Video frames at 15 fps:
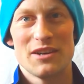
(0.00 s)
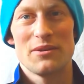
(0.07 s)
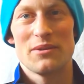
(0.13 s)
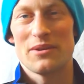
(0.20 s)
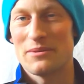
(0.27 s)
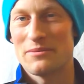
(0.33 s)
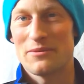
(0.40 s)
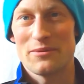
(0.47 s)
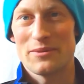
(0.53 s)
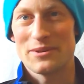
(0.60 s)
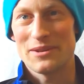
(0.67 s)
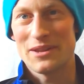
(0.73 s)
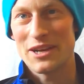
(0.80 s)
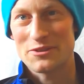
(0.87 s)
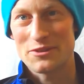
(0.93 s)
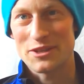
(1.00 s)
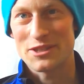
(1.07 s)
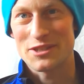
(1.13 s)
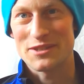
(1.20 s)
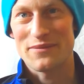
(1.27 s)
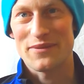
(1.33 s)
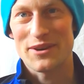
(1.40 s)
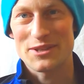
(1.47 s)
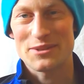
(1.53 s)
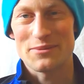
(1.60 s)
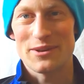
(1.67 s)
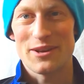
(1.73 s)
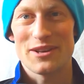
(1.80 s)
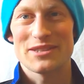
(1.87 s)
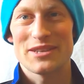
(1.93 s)
We're electricians first. We're
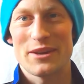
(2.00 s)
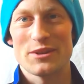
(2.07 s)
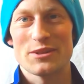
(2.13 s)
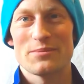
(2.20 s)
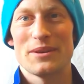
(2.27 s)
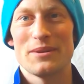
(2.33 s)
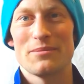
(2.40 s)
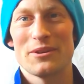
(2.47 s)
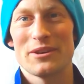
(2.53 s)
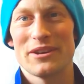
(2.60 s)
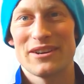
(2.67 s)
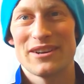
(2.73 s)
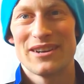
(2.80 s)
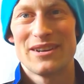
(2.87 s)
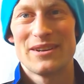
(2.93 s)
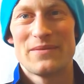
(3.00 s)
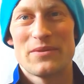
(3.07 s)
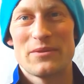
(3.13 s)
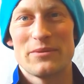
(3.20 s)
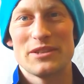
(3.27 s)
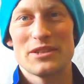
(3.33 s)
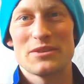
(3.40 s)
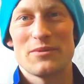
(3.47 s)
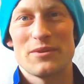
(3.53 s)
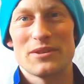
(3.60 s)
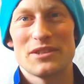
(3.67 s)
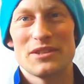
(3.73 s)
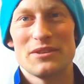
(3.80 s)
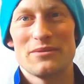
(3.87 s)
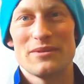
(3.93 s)
not salespeople here. We just want
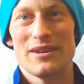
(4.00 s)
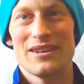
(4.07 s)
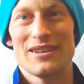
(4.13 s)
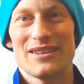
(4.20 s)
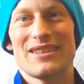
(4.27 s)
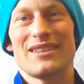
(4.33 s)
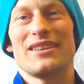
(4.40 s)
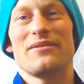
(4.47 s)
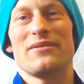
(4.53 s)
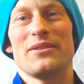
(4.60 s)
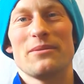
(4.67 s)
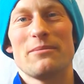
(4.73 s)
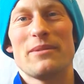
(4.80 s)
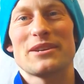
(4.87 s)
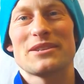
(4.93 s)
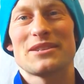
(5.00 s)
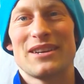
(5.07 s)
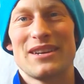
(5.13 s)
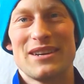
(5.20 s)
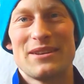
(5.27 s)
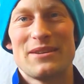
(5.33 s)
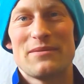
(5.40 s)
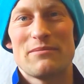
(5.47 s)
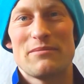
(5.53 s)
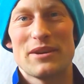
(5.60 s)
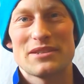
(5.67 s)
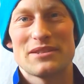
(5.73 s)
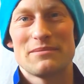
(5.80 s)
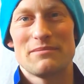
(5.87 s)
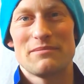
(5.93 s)
to give you the
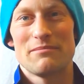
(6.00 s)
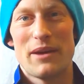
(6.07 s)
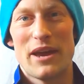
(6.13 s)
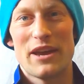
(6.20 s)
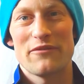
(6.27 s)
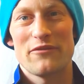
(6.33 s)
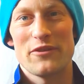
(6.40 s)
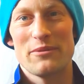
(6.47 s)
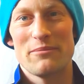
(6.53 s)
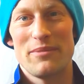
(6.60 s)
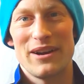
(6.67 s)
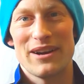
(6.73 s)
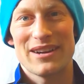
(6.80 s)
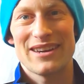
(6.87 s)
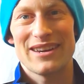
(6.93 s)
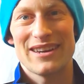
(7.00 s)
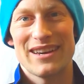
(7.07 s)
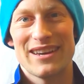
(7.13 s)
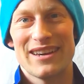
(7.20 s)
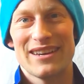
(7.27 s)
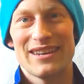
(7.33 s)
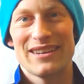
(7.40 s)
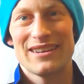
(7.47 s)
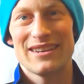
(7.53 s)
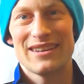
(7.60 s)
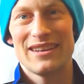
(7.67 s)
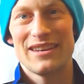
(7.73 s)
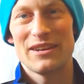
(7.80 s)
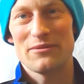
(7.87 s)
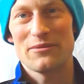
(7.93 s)
best bang for your buck and
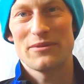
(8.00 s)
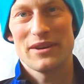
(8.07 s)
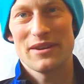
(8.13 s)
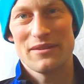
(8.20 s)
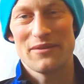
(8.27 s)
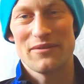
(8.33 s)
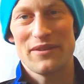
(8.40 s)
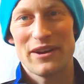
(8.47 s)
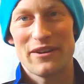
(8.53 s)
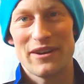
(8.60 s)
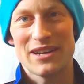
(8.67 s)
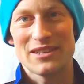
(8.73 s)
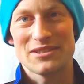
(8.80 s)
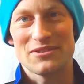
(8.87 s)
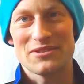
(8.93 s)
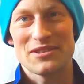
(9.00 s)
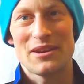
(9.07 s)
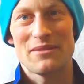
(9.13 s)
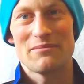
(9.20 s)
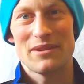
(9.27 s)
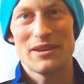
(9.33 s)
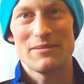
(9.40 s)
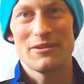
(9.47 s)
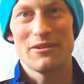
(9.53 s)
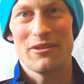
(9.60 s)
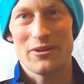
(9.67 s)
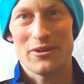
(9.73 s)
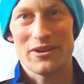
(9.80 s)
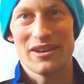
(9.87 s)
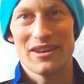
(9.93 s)
get rid of the fire hazards that may be
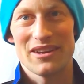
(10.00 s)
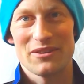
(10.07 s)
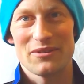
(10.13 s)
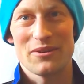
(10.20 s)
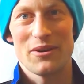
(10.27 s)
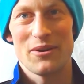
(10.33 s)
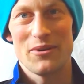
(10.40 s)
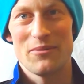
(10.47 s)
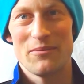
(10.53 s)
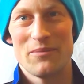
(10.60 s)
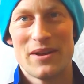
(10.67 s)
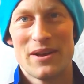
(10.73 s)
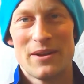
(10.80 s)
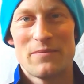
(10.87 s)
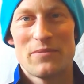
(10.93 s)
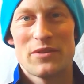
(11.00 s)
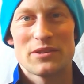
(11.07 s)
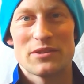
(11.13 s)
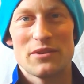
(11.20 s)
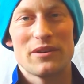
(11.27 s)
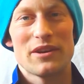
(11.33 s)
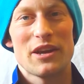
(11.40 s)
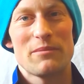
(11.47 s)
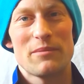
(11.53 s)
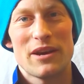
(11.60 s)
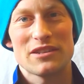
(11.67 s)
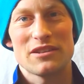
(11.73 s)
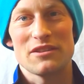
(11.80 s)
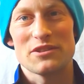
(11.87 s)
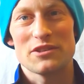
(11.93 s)
lurking in your home. So again, back
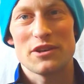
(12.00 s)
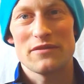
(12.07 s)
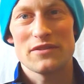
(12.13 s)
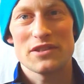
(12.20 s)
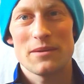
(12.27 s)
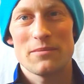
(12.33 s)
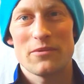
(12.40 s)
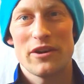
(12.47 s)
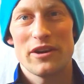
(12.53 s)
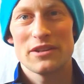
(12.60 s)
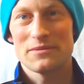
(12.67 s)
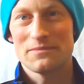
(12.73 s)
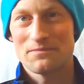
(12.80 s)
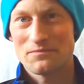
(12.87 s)
to the service upgrades.